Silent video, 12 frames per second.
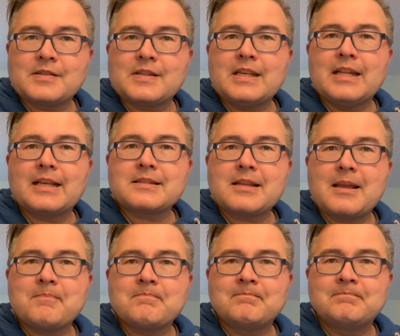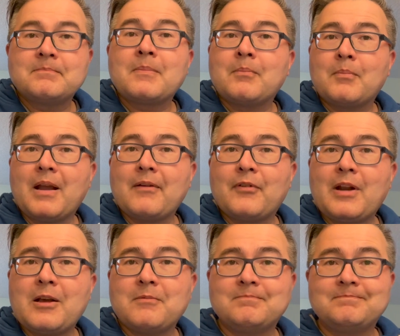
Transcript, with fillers: see you next time. Bye for now.